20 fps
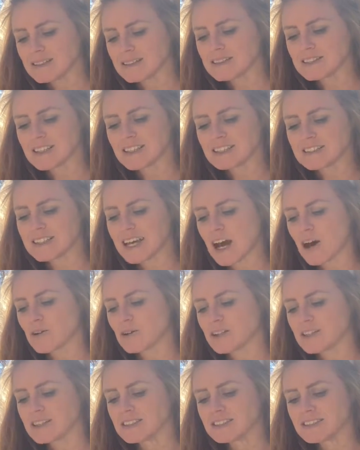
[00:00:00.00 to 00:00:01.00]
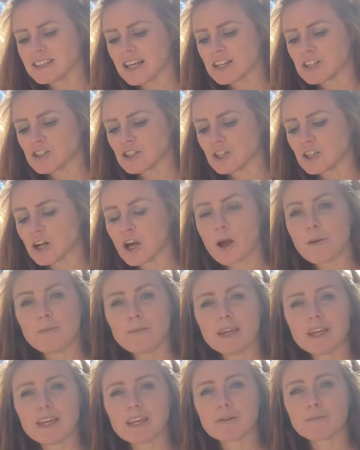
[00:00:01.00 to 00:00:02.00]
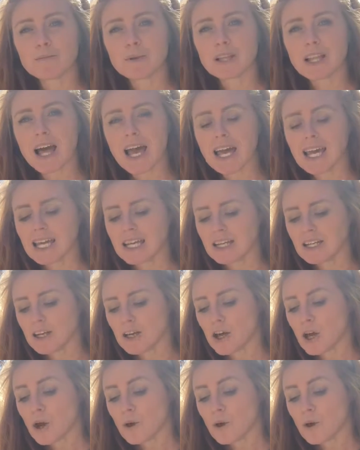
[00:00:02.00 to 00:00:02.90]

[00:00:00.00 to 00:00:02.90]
sit down in the center, begin playing,